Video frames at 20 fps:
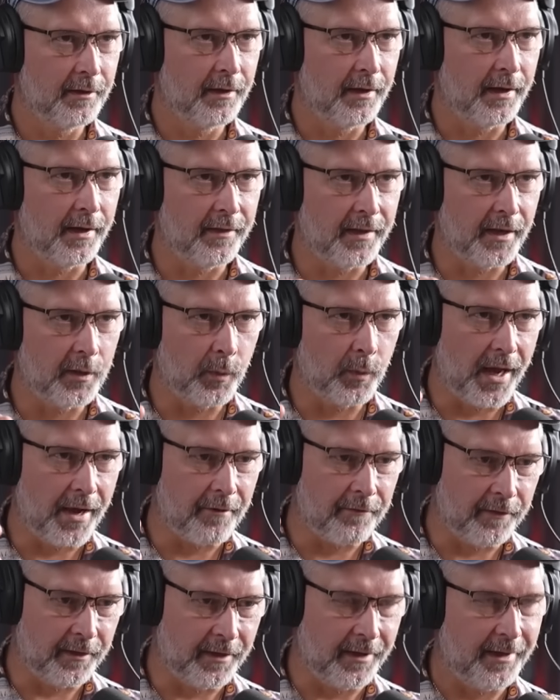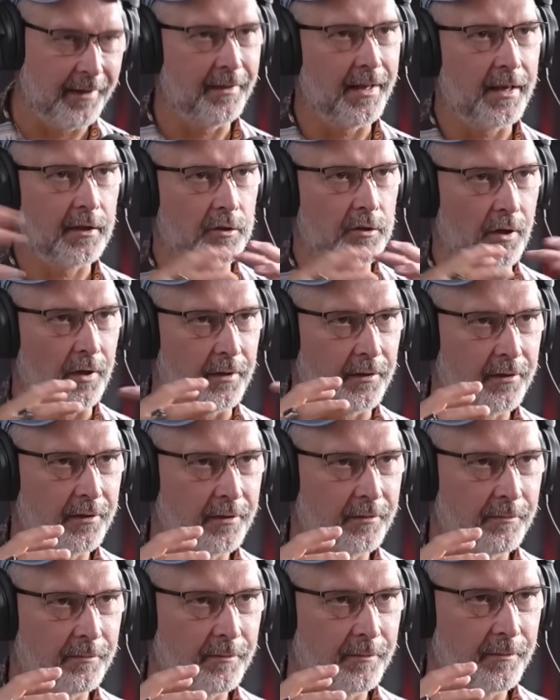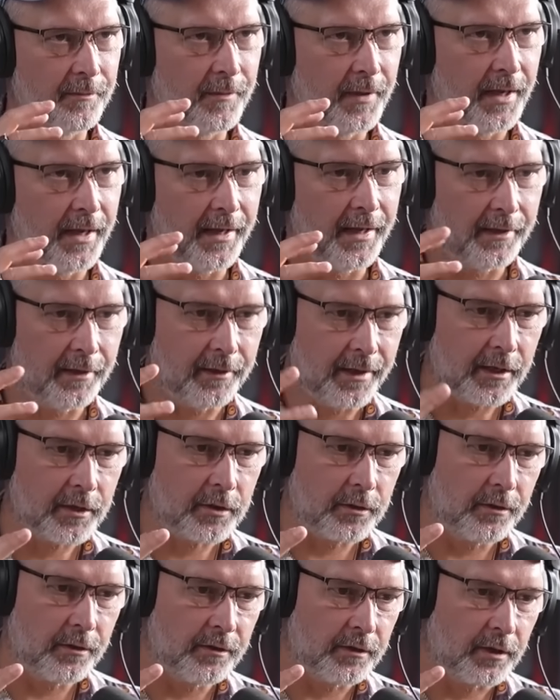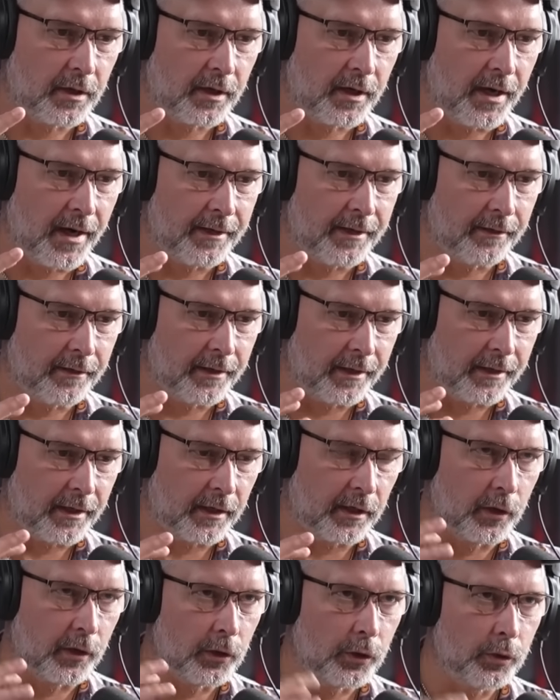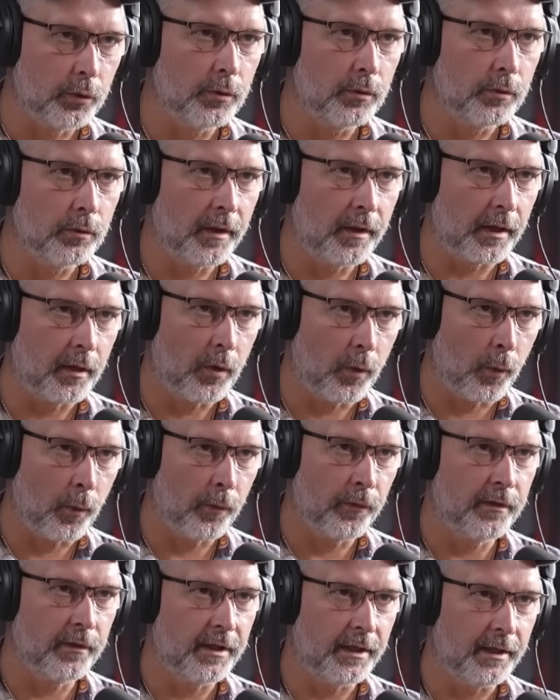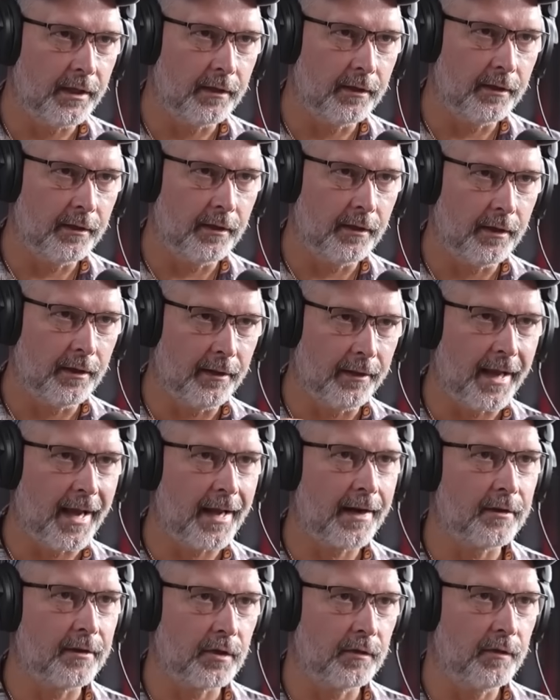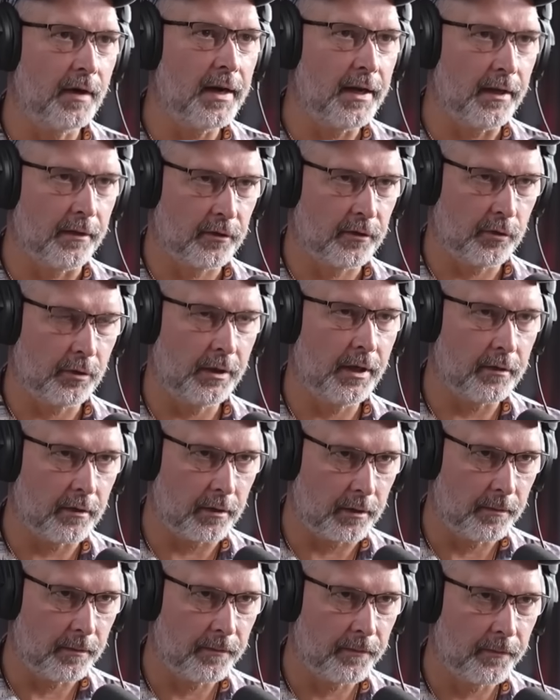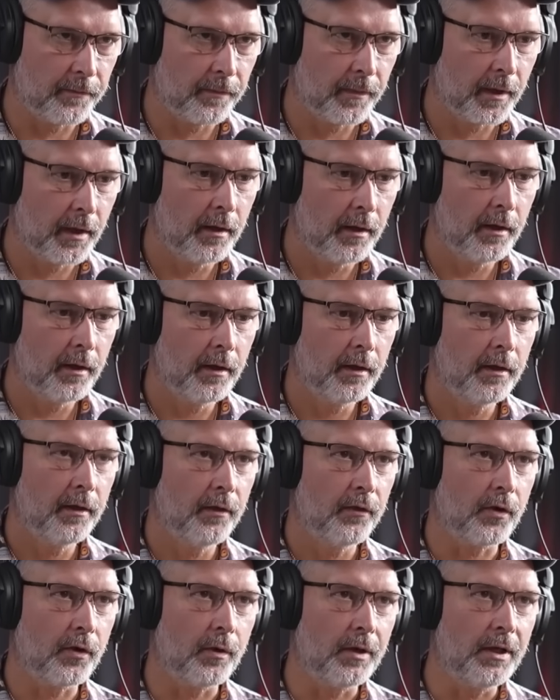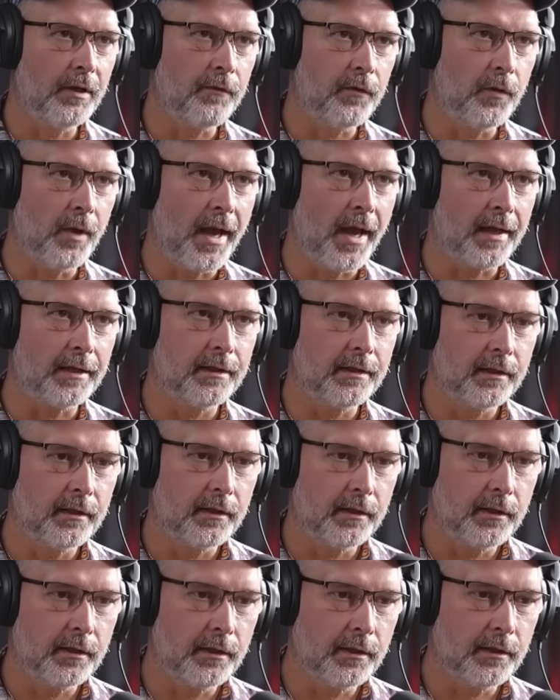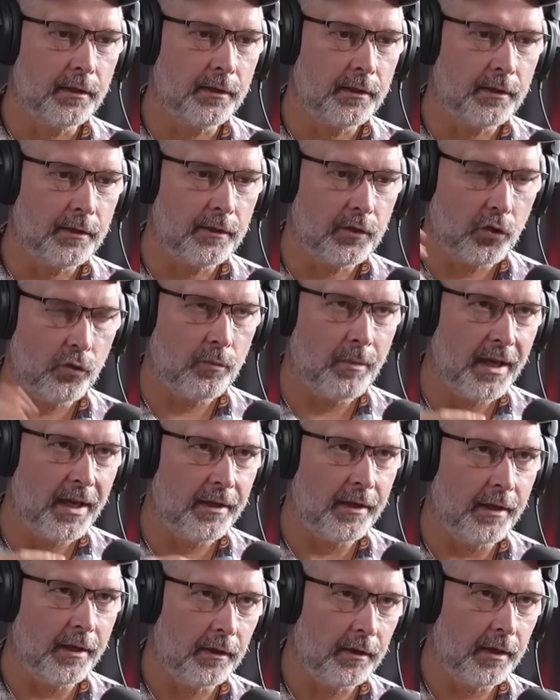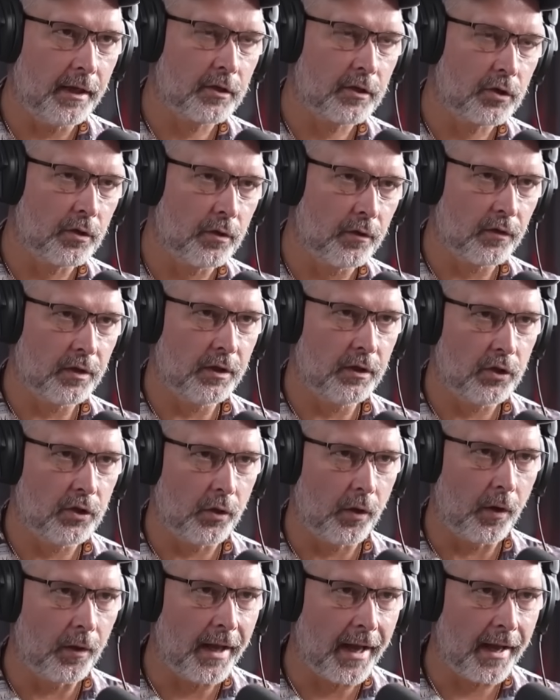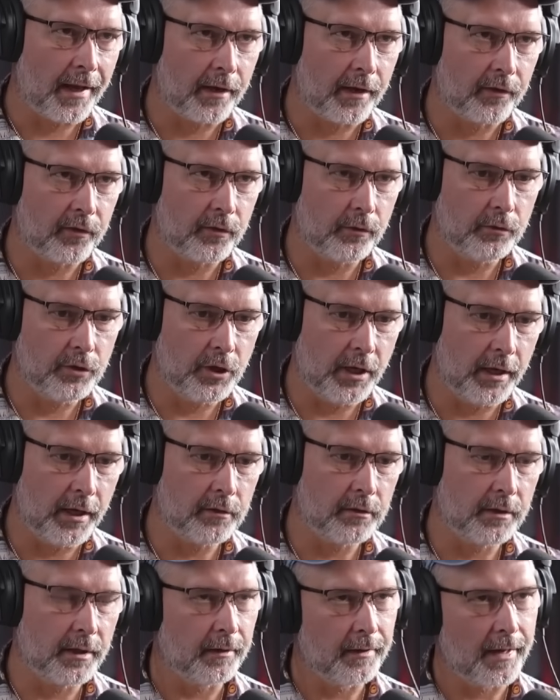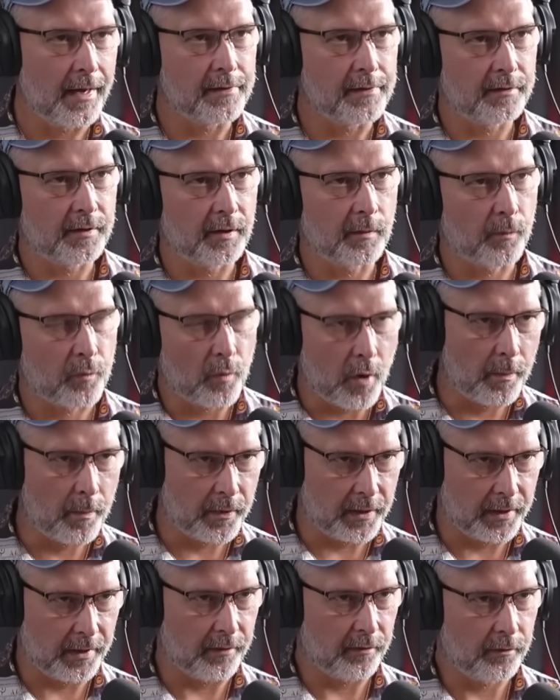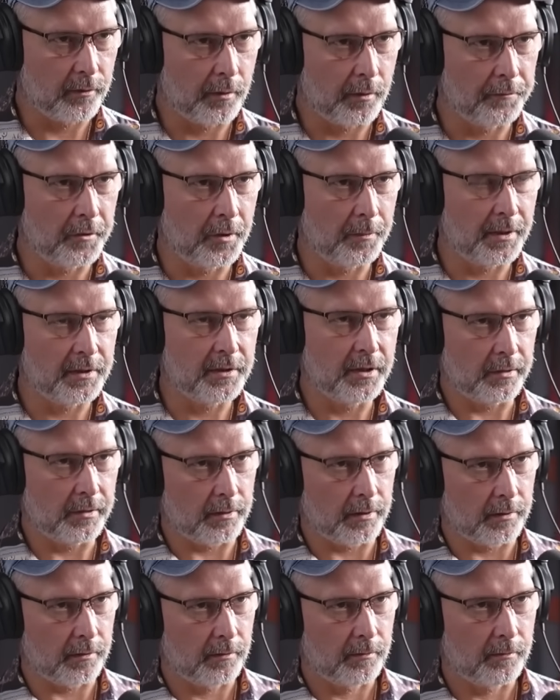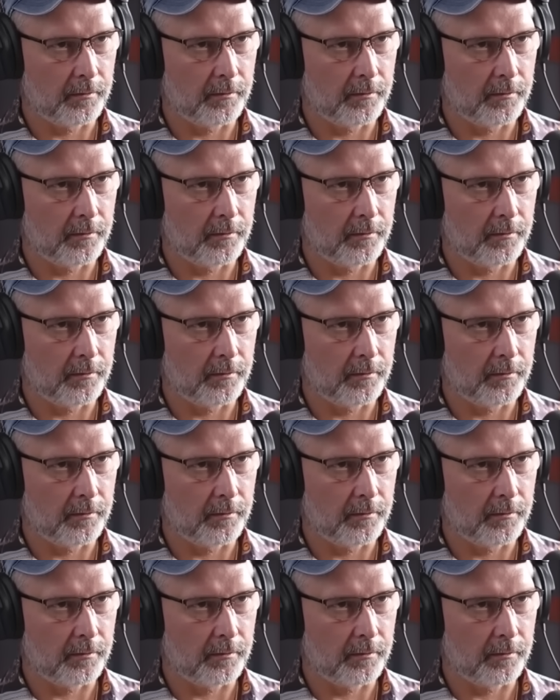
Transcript: and then we have electrons. And electrons are kind of like a glue that holds the lattice of ions together. So if you add too many electrons into your lattice, you change the elastic properties of your material.